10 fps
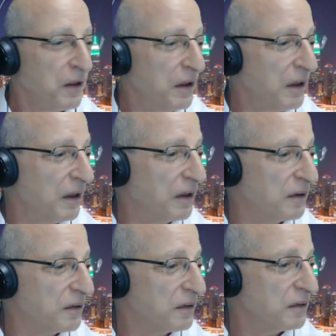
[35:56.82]

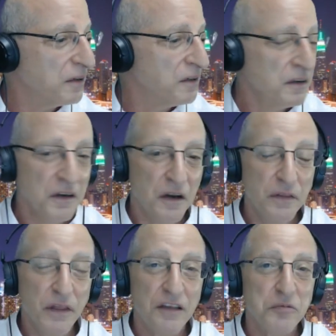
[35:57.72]
And
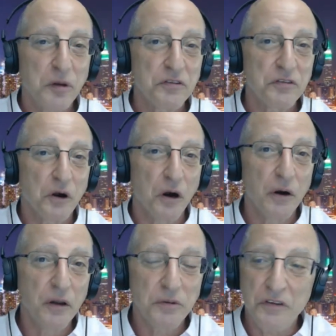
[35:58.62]
that's my
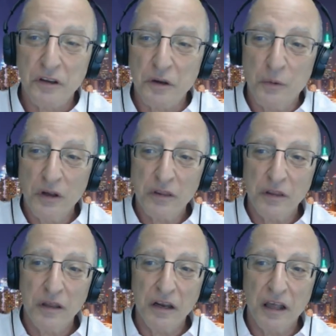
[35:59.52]
story. I'm sticking with
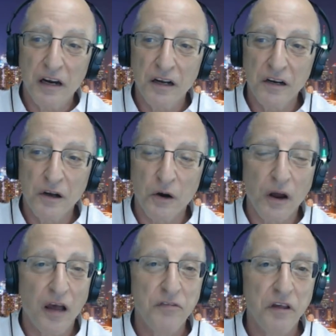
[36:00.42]
it. And I'm going to go
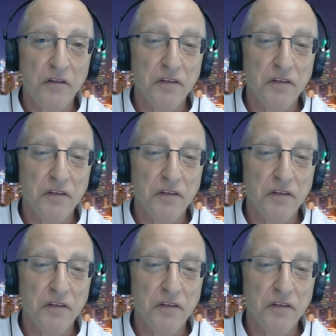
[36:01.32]
have a